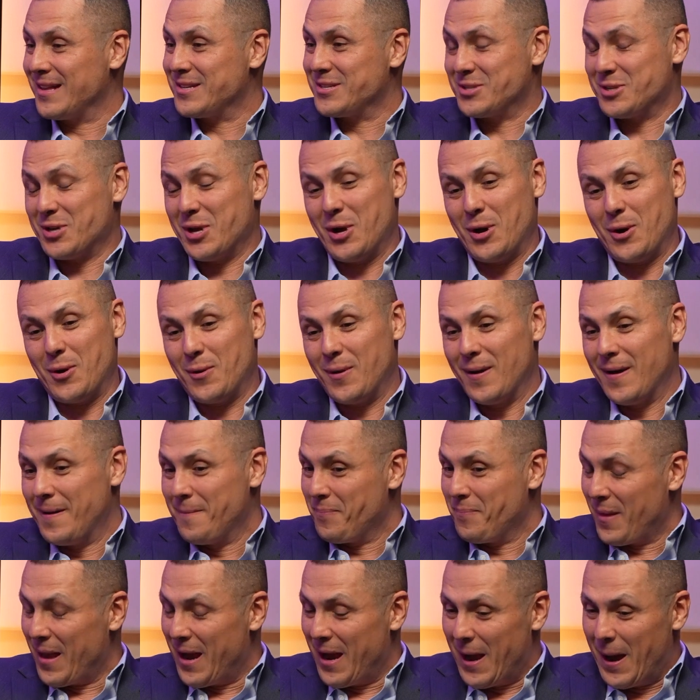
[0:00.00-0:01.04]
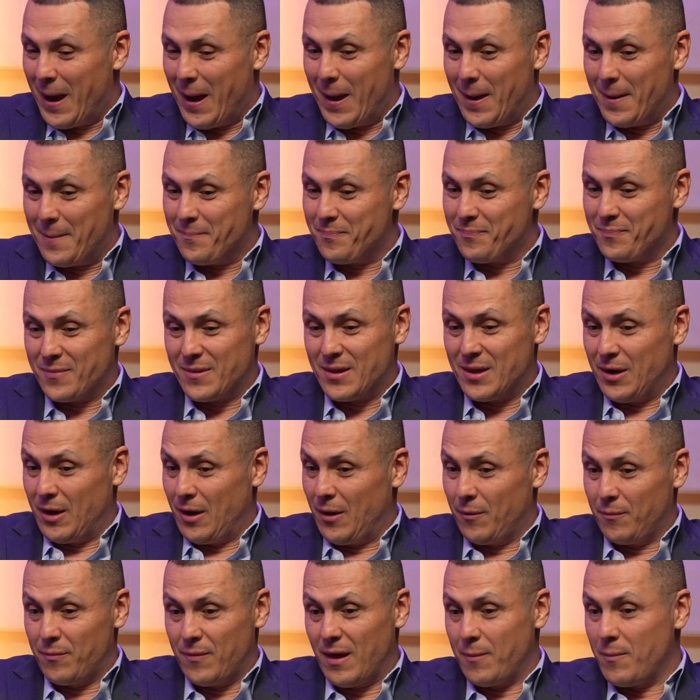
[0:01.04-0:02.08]
So,
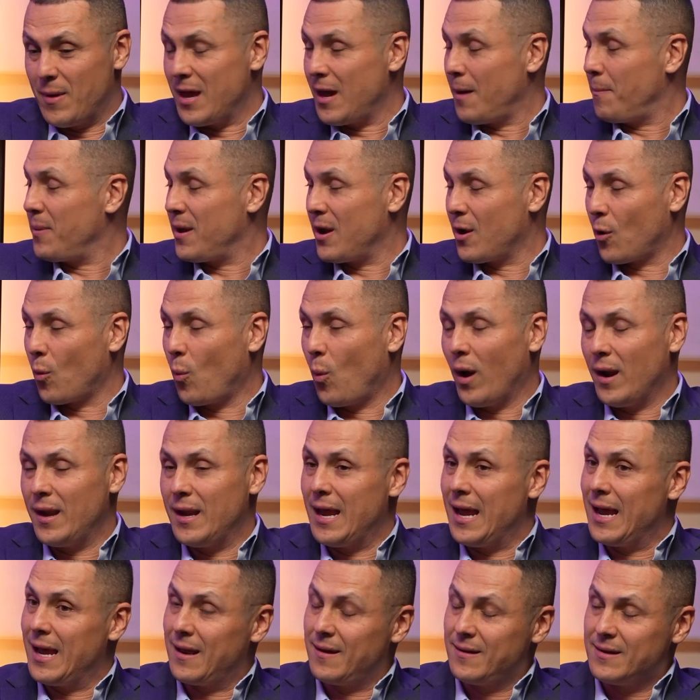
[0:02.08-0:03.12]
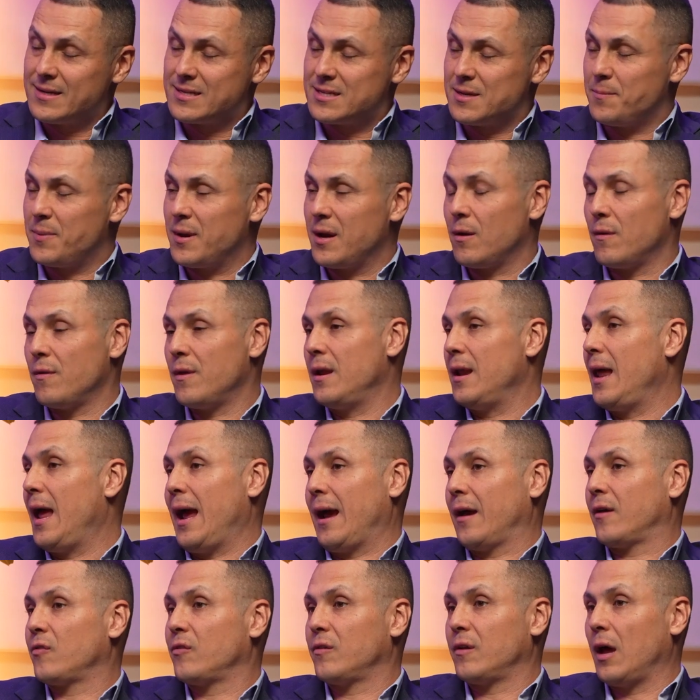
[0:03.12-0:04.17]
they may appear one day and disappear the
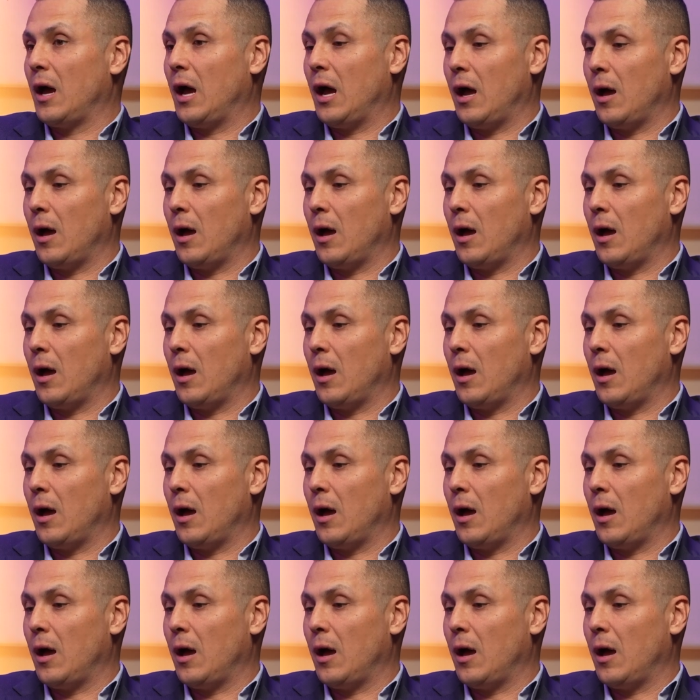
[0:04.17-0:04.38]
next.